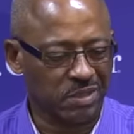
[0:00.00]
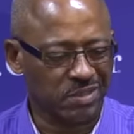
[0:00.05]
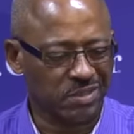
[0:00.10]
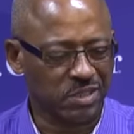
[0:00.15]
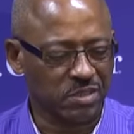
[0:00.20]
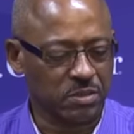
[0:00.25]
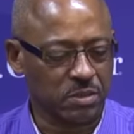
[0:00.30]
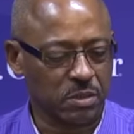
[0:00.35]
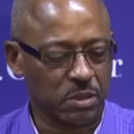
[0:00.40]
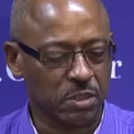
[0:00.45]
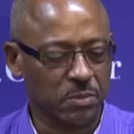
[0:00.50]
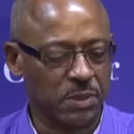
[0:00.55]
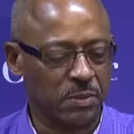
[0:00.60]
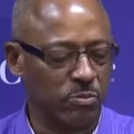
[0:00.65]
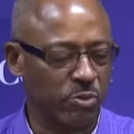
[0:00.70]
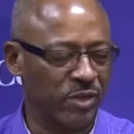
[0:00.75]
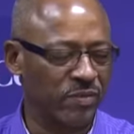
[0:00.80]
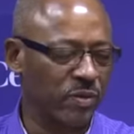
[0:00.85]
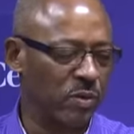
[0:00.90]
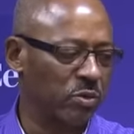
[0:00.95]
just a little bit
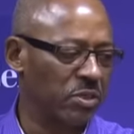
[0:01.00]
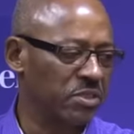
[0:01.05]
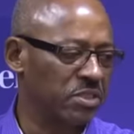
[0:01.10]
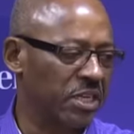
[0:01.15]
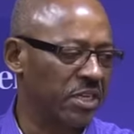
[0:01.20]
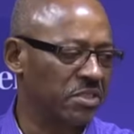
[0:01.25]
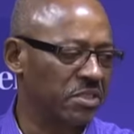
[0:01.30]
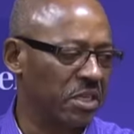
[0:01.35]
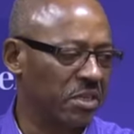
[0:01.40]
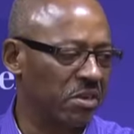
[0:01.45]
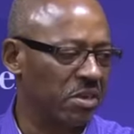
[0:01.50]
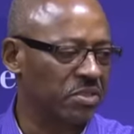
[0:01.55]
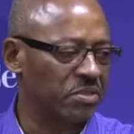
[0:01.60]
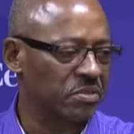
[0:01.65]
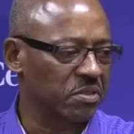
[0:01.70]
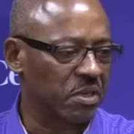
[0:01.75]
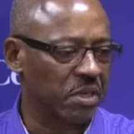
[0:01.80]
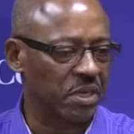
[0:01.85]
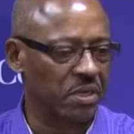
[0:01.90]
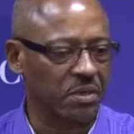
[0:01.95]
briefly with JJ
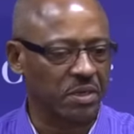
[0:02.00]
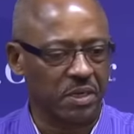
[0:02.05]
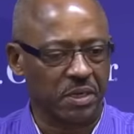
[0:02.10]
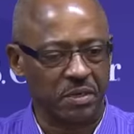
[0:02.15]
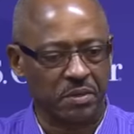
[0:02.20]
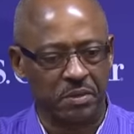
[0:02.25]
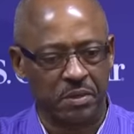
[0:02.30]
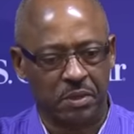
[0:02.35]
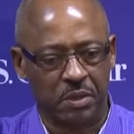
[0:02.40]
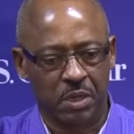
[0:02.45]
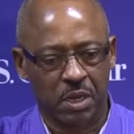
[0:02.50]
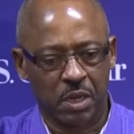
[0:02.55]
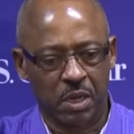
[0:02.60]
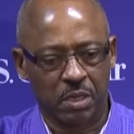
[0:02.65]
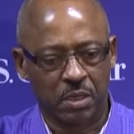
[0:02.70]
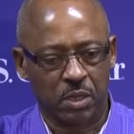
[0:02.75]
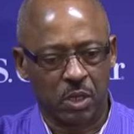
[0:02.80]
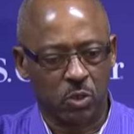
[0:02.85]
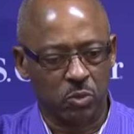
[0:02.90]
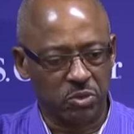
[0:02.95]
yesterday, the
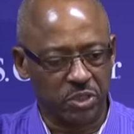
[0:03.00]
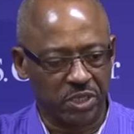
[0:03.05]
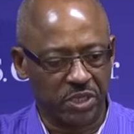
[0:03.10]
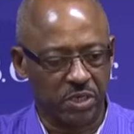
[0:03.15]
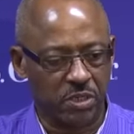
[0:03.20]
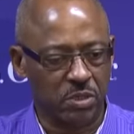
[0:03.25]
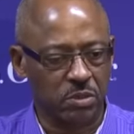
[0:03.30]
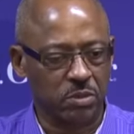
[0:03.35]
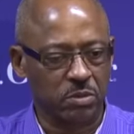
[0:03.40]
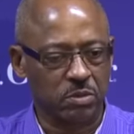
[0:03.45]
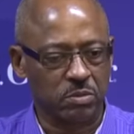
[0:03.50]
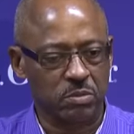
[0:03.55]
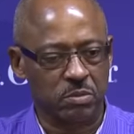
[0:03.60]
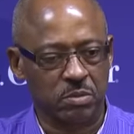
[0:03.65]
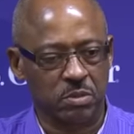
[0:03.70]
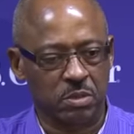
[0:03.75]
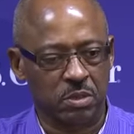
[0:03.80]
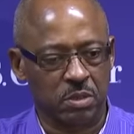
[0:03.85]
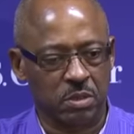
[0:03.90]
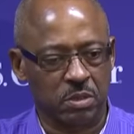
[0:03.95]
hotel,
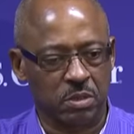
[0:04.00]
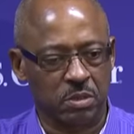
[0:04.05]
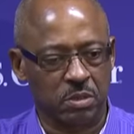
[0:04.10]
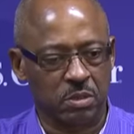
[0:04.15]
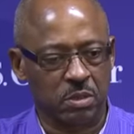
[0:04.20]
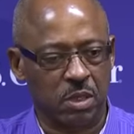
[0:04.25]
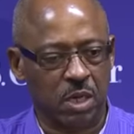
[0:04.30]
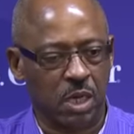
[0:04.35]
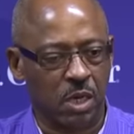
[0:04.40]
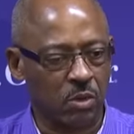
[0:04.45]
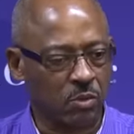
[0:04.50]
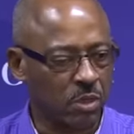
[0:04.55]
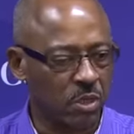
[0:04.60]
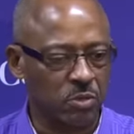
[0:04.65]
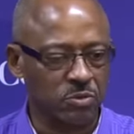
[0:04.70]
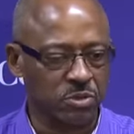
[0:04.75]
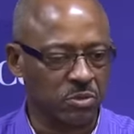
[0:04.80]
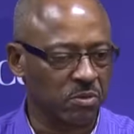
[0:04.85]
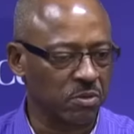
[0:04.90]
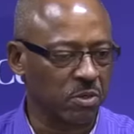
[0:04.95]
all
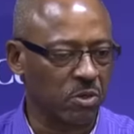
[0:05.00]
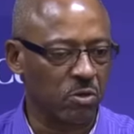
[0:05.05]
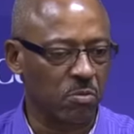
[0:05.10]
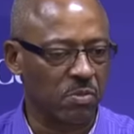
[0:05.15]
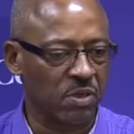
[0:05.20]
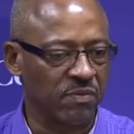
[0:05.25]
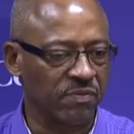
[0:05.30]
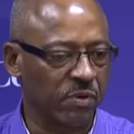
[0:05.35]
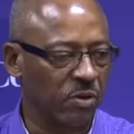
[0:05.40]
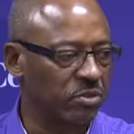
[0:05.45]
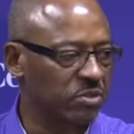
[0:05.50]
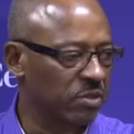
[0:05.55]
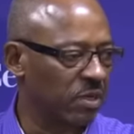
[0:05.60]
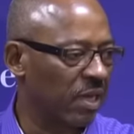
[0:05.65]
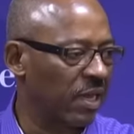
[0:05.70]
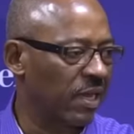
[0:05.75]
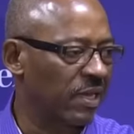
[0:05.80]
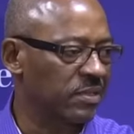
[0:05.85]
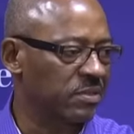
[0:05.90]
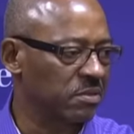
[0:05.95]
those are going to be first
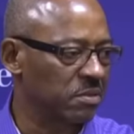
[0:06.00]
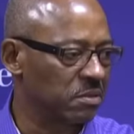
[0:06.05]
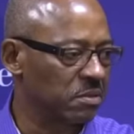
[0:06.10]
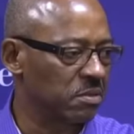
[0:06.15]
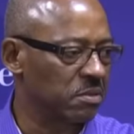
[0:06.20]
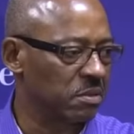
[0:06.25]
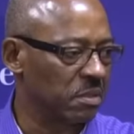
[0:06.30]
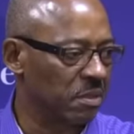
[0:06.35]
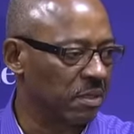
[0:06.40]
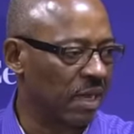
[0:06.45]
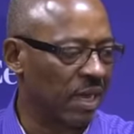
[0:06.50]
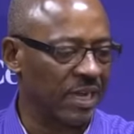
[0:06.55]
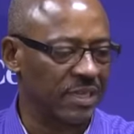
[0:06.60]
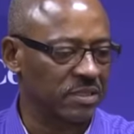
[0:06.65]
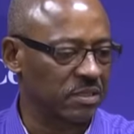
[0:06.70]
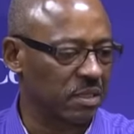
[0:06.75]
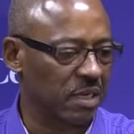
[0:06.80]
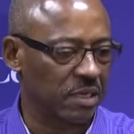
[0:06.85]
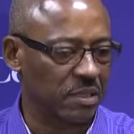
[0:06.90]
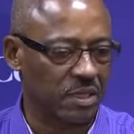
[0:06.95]
class and
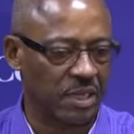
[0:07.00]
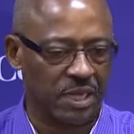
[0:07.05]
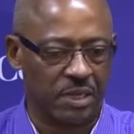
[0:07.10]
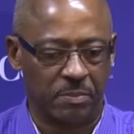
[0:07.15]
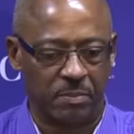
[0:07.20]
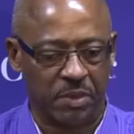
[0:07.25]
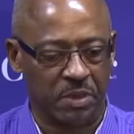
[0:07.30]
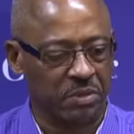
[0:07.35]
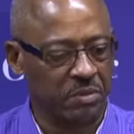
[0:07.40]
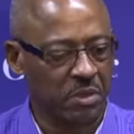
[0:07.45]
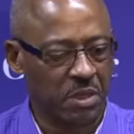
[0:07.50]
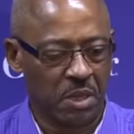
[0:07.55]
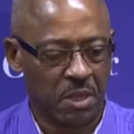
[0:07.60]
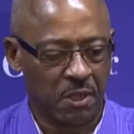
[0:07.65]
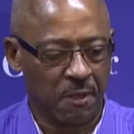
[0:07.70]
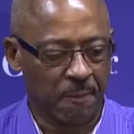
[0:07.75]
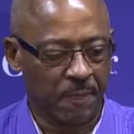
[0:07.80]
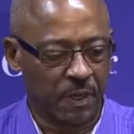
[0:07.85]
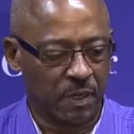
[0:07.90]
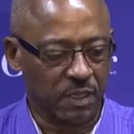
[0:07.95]
nice like that. But
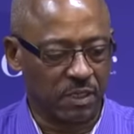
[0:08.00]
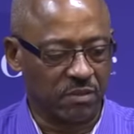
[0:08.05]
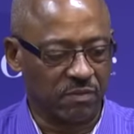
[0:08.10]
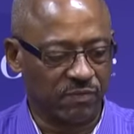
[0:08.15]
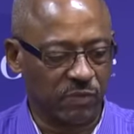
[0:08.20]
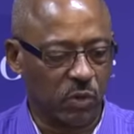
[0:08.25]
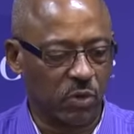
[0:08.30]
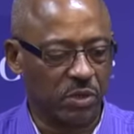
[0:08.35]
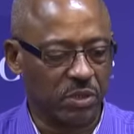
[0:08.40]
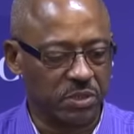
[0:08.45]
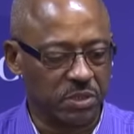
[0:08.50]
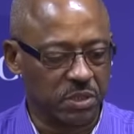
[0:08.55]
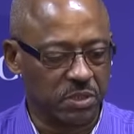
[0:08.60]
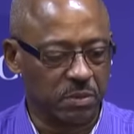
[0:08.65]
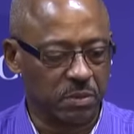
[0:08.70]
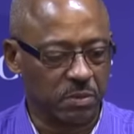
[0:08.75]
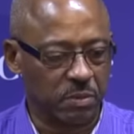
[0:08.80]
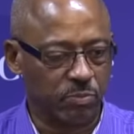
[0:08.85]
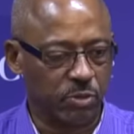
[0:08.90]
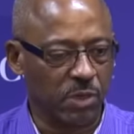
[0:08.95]
looking forward
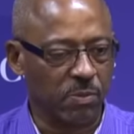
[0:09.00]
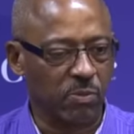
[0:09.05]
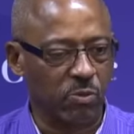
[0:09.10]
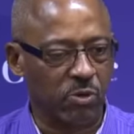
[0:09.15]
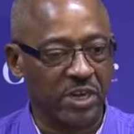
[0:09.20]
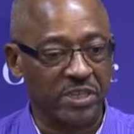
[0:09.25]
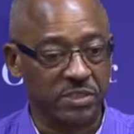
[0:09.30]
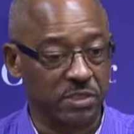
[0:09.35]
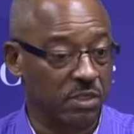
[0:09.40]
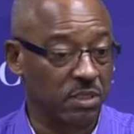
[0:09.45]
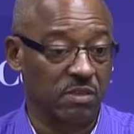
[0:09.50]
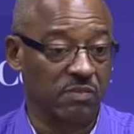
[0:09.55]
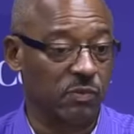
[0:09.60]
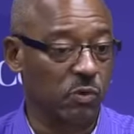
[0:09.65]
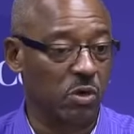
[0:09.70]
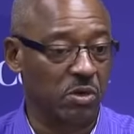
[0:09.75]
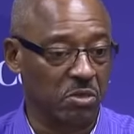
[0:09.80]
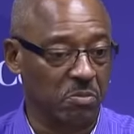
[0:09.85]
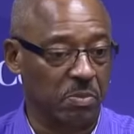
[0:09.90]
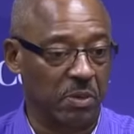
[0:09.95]
to preparation, looking
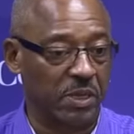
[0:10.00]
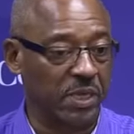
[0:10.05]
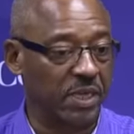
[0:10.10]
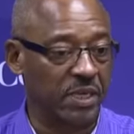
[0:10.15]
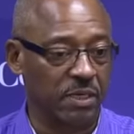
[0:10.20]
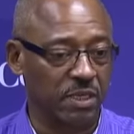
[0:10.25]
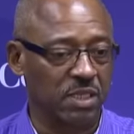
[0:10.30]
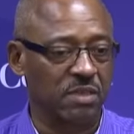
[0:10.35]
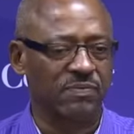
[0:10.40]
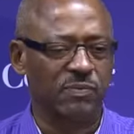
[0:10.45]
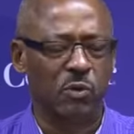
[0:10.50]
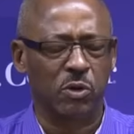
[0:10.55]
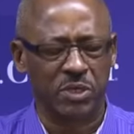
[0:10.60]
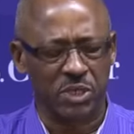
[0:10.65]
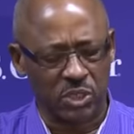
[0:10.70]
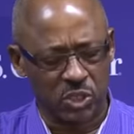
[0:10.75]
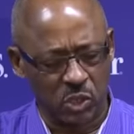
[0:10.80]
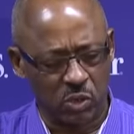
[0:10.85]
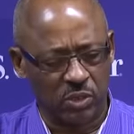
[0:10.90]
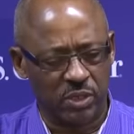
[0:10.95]
forward to playing, looking forward
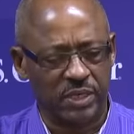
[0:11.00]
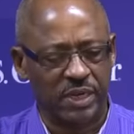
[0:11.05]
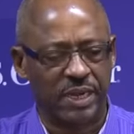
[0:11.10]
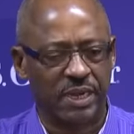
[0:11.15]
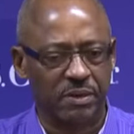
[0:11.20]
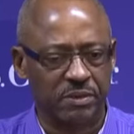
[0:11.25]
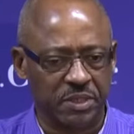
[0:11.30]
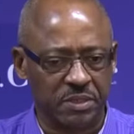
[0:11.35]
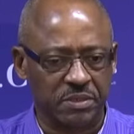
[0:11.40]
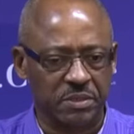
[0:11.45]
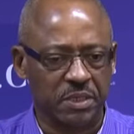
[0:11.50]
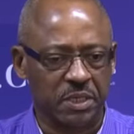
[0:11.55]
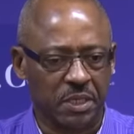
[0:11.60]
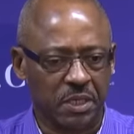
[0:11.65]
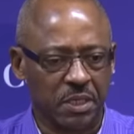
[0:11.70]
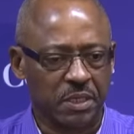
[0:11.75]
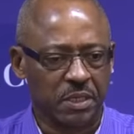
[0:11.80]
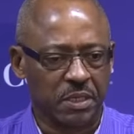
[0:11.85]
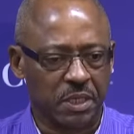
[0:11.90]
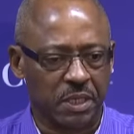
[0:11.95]
to going down
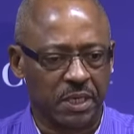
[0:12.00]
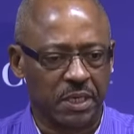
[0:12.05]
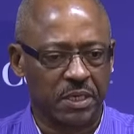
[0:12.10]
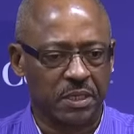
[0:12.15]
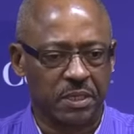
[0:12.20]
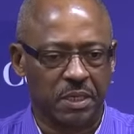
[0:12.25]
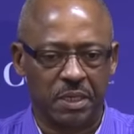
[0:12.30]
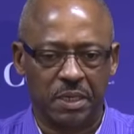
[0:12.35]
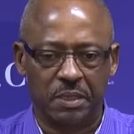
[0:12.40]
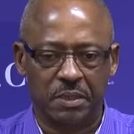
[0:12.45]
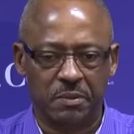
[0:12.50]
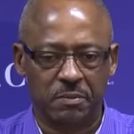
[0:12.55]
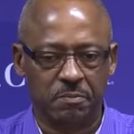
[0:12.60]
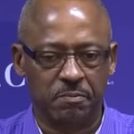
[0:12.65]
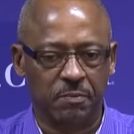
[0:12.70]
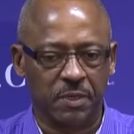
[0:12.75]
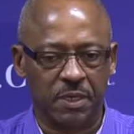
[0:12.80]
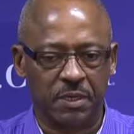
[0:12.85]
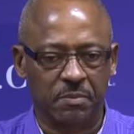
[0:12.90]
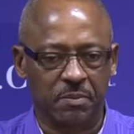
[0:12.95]

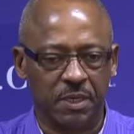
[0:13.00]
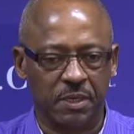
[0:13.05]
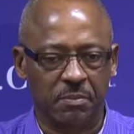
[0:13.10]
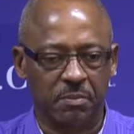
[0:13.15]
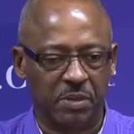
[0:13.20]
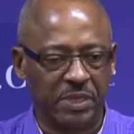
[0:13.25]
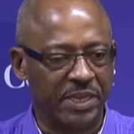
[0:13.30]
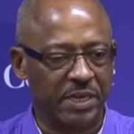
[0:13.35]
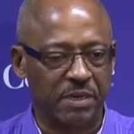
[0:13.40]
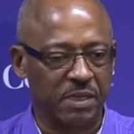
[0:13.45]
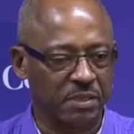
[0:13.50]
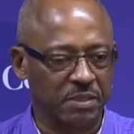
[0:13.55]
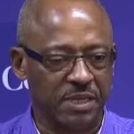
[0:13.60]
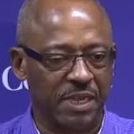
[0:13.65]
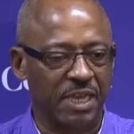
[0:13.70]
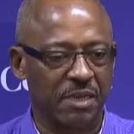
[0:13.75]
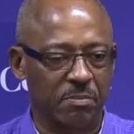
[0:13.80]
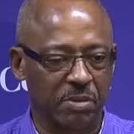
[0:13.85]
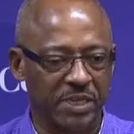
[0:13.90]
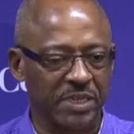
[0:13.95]
and playing another
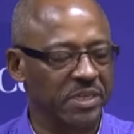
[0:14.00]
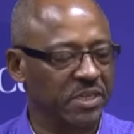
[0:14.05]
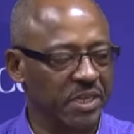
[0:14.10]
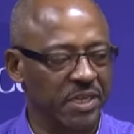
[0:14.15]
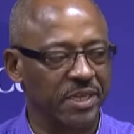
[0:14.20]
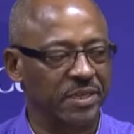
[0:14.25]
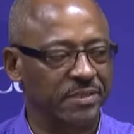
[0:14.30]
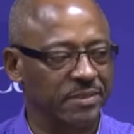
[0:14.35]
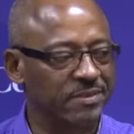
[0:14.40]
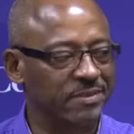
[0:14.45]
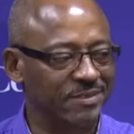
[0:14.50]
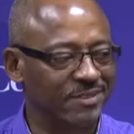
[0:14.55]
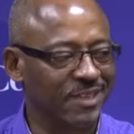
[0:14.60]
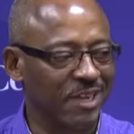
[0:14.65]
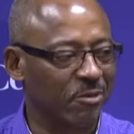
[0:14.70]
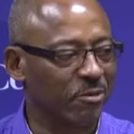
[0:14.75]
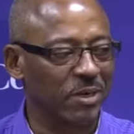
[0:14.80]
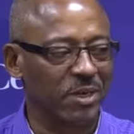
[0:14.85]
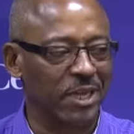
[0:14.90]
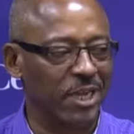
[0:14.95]
time, playing again.
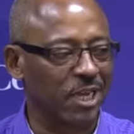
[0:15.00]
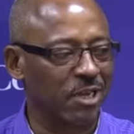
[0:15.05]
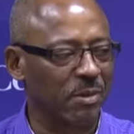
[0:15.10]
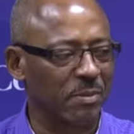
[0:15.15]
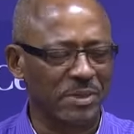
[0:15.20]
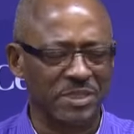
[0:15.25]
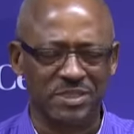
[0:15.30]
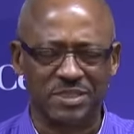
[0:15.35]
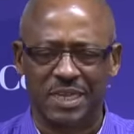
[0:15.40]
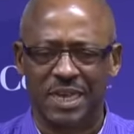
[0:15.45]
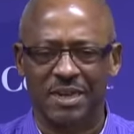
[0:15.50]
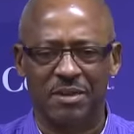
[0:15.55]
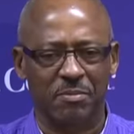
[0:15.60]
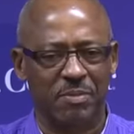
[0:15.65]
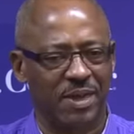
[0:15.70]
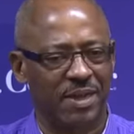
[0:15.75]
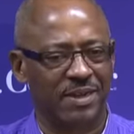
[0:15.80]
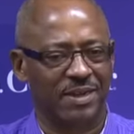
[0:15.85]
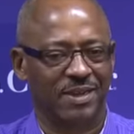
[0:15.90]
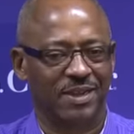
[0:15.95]
I really am. I'm excited
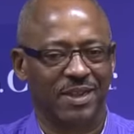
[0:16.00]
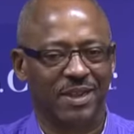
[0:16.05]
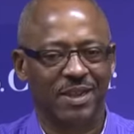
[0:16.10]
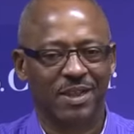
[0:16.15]
about it.